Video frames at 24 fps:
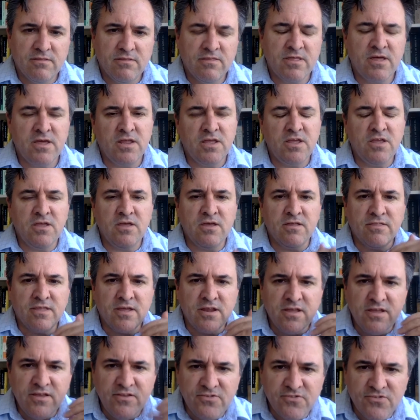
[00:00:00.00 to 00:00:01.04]
that he
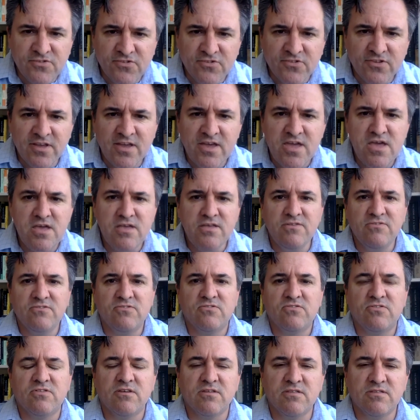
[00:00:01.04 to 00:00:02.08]
that he
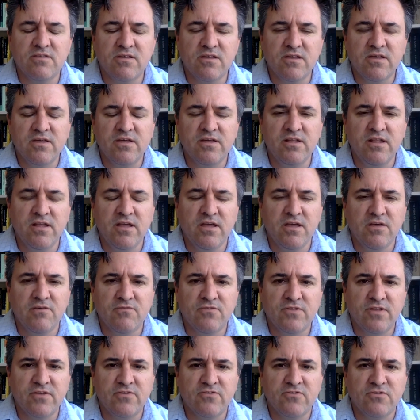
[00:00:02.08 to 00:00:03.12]
sees the, the killing of
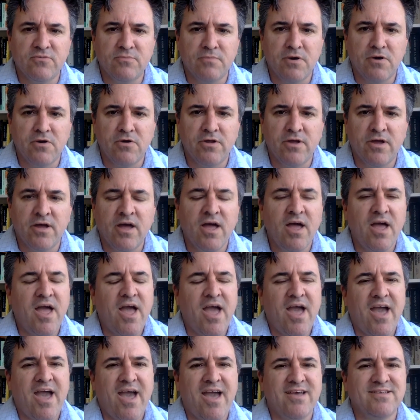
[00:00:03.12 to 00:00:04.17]
Desdemona
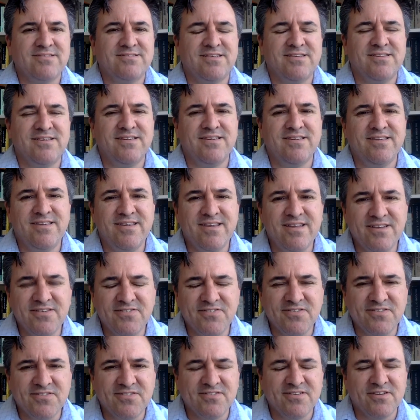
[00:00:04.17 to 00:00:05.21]
as a
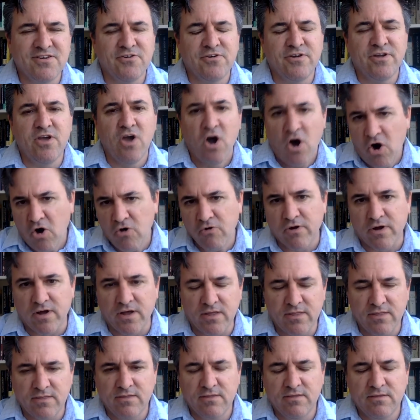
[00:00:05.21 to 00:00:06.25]
necessary horror.
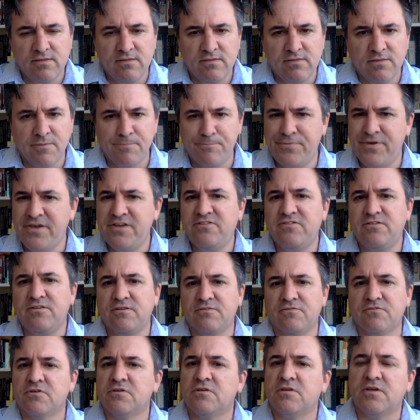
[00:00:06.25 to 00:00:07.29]
The pity
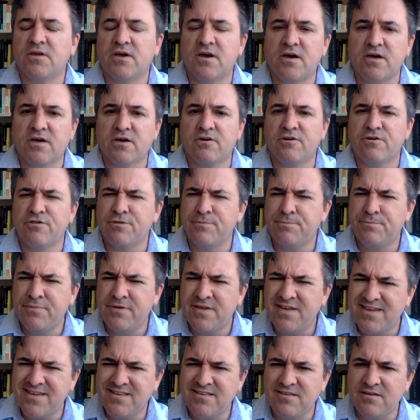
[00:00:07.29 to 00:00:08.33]
of it, Iago, the
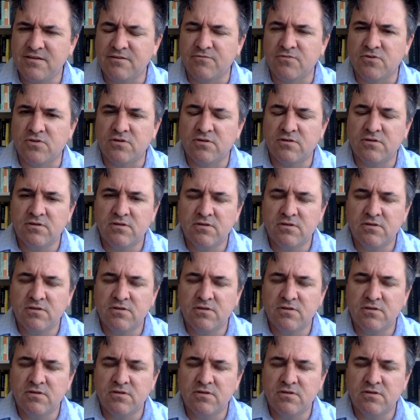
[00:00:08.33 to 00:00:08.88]
pity of it.